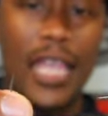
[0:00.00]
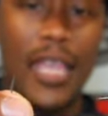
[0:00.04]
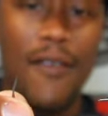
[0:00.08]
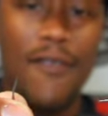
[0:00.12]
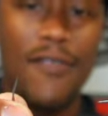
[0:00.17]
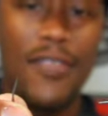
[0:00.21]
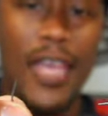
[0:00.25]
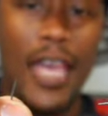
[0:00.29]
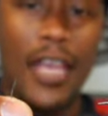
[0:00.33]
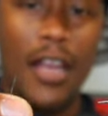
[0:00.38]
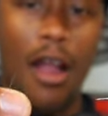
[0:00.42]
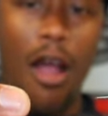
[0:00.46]

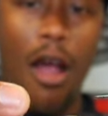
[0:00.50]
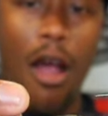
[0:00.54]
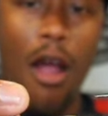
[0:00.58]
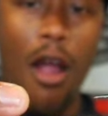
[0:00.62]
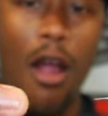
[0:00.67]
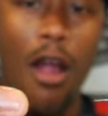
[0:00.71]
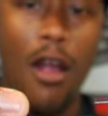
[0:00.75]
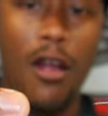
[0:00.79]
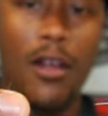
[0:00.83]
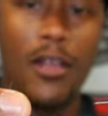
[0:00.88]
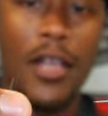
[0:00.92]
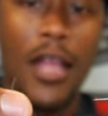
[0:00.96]
giving that
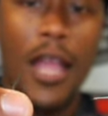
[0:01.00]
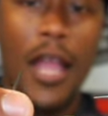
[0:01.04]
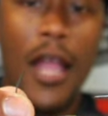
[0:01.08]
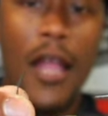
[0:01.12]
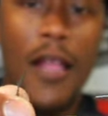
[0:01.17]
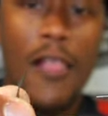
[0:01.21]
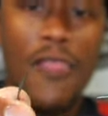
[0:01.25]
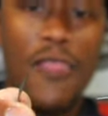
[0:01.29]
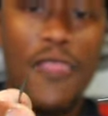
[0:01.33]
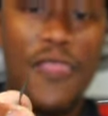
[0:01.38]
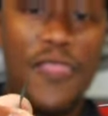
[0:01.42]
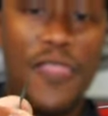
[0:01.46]
hard
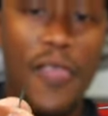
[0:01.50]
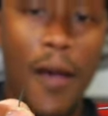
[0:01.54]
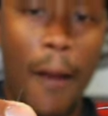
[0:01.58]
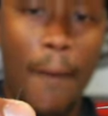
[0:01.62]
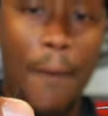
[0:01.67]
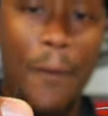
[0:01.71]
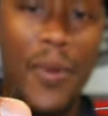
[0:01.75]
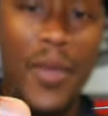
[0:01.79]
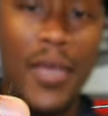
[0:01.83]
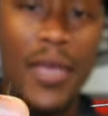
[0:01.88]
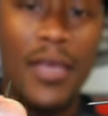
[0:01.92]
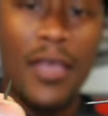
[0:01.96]

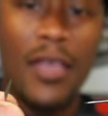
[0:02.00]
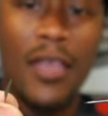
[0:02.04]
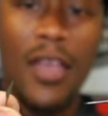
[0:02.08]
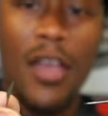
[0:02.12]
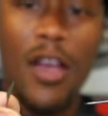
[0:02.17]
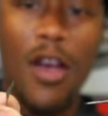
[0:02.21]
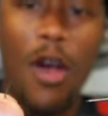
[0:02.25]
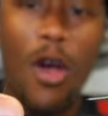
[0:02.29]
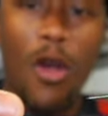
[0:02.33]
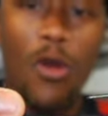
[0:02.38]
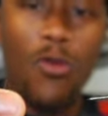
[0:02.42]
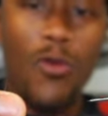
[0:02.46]
thumping
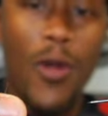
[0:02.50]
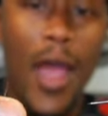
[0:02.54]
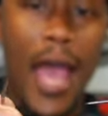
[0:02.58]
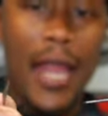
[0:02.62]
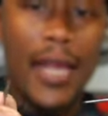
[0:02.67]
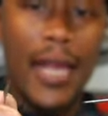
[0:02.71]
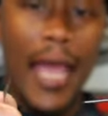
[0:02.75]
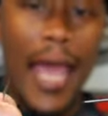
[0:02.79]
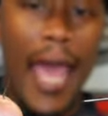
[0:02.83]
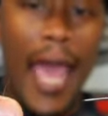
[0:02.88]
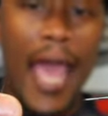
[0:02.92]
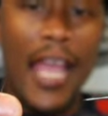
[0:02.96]

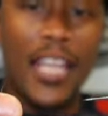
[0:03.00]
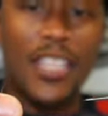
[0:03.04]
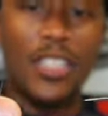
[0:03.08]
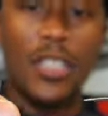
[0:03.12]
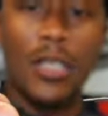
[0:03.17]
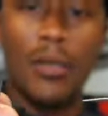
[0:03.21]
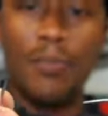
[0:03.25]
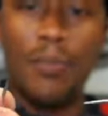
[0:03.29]
erratic action,